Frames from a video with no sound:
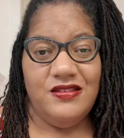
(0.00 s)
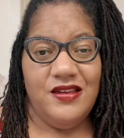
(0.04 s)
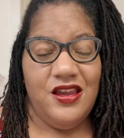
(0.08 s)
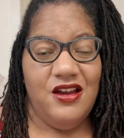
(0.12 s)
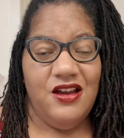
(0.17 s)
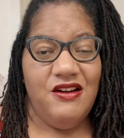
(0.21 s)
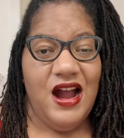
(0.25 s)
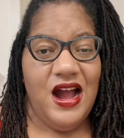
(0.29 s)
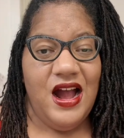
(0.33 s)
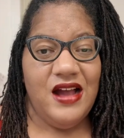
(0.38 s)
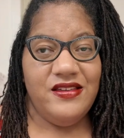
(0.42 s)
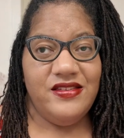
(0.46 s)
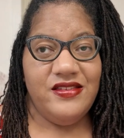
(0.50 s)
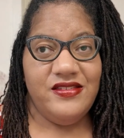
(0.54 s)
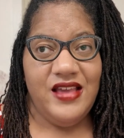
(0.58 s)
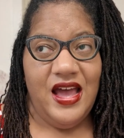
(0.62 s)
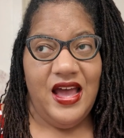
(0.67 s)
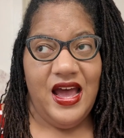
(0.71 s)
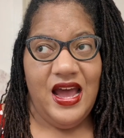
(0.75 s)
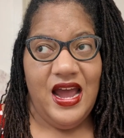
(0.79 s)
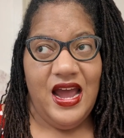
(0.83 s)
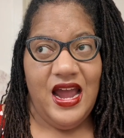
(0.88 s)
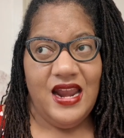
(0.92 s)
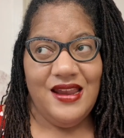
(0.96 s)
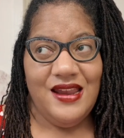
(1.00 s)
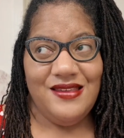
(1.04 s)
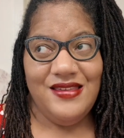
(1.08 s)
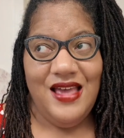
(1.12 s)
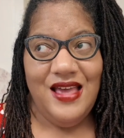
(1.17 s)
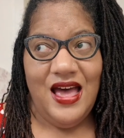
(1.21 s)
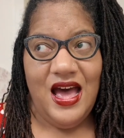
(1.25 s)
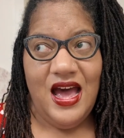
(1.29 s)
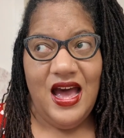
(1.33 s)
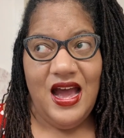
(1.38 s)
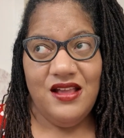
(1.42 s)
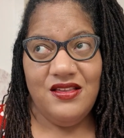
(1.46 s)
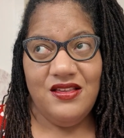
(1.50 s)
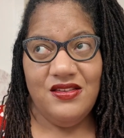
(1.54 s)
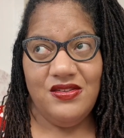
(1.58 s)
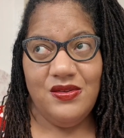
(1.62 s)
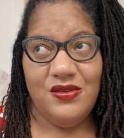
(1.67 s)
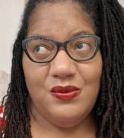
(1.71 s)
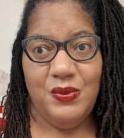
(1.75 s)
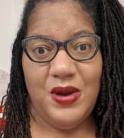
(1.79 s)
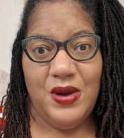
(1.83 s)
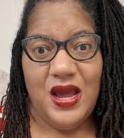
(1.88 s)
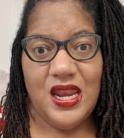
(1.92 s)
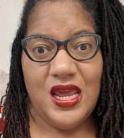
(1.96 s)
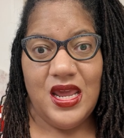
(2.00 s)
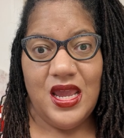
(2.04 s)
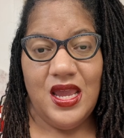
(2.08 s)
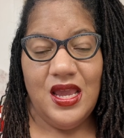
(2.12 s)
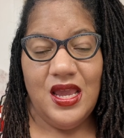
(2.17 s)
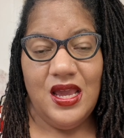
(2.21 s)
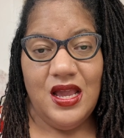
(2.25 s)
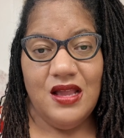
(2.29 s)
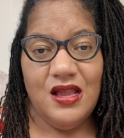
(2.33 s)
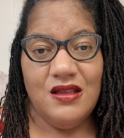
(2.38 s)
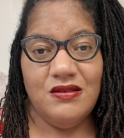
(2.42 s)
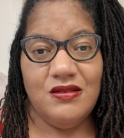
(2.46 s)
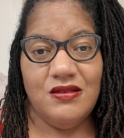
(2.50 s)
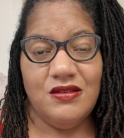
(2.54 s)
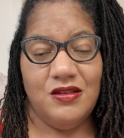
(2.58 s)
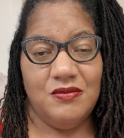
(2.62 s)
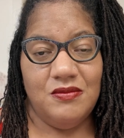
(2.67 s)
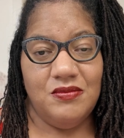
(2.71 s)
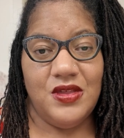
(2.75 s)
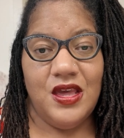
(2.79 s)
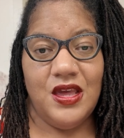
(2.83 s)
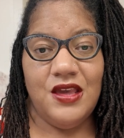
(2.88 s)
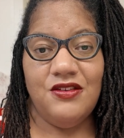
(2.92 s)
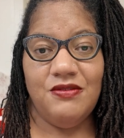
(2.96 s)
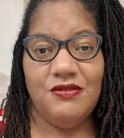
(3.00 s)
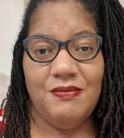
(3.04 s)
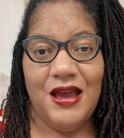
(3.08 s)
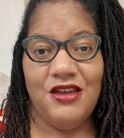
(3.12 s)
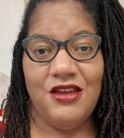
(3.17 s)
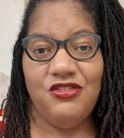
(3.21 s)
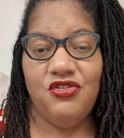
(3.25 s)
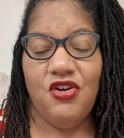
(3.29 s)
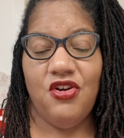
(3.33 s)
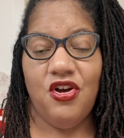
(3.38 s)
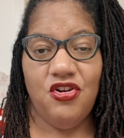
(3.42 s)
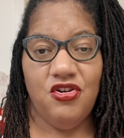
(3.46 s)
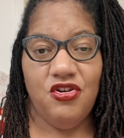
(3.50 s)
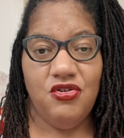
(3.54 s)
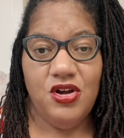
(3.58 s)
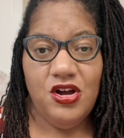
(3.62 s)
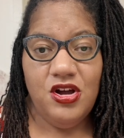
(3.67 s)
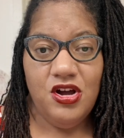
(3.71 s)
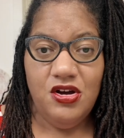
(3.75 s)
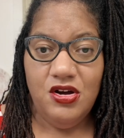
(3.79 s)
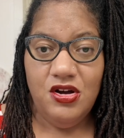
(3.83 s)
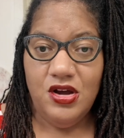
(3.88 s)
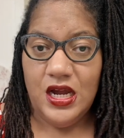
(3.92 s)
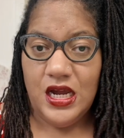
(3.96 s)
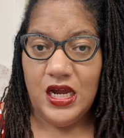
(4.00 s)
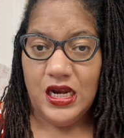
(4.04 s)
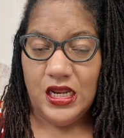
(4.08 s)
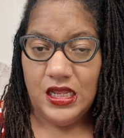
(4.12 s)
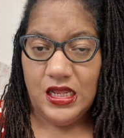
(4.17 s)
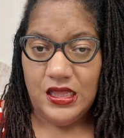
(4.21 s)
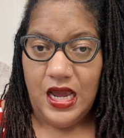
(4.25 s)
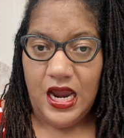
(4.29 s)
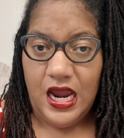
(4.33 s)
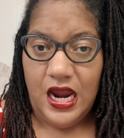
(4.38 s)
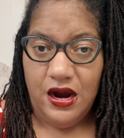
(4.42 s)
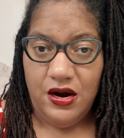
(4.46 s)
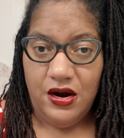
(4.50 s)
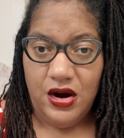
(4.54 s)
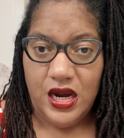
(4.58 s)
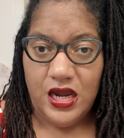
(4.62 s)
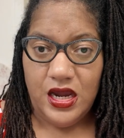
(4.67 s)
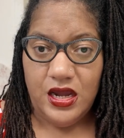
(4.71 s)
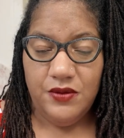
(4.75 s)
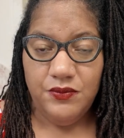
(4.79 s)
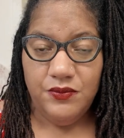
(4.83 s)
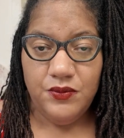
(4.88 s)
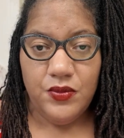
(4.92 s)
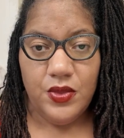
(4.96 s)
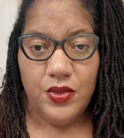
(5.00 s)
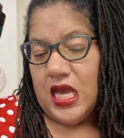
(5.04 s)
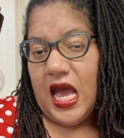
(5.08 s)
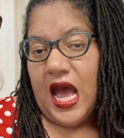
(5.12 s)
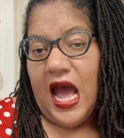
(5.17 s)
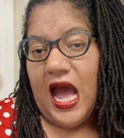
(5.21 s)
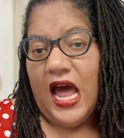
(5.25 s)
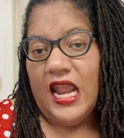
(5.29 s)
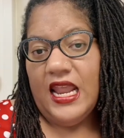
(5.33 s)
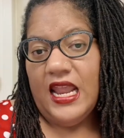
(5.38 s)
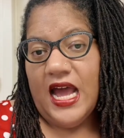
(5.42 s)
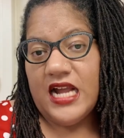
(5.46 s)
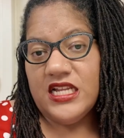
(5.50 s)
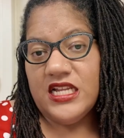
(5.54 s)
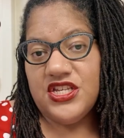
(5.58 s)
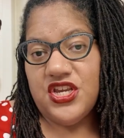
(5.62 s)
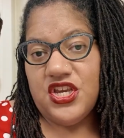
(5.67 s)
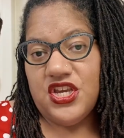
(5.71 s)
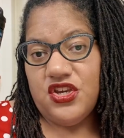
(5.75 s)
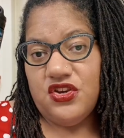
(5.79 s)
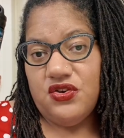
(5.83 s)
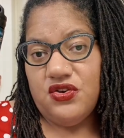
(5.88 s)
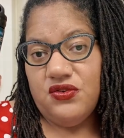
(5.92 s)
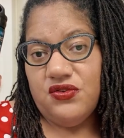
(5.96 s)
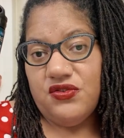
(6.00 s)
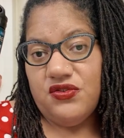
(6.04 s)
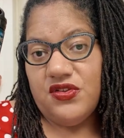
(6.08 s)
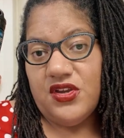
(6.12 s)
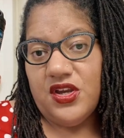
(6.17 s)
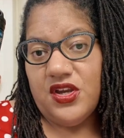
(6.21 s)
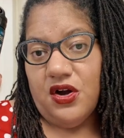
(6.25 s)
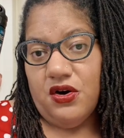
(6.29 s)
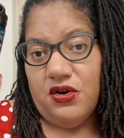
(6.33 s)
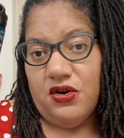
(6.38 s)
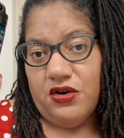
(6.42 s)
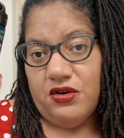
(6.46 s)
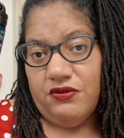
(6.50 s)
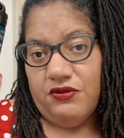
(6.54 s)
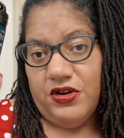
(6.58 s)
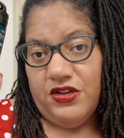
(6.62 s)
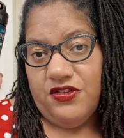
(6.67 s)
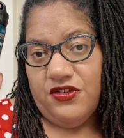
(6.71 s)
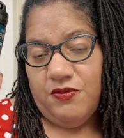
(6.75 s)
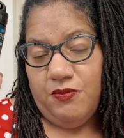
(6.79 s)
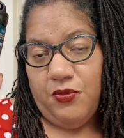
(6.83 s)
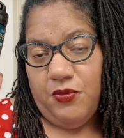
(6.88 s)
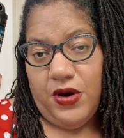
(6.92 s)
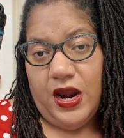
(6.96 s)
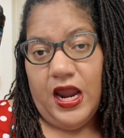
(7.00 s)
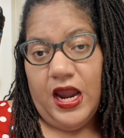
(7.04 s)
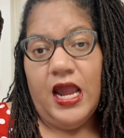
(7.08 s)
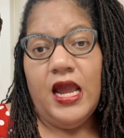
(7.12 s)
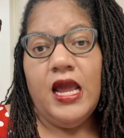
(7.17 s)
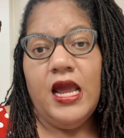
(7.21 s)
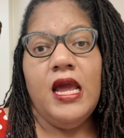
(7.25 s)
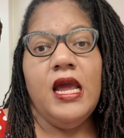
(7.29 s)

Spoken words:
say you're outside, it's hot, sweaty, and some things might start going on in the area. I like to use deodorant spray.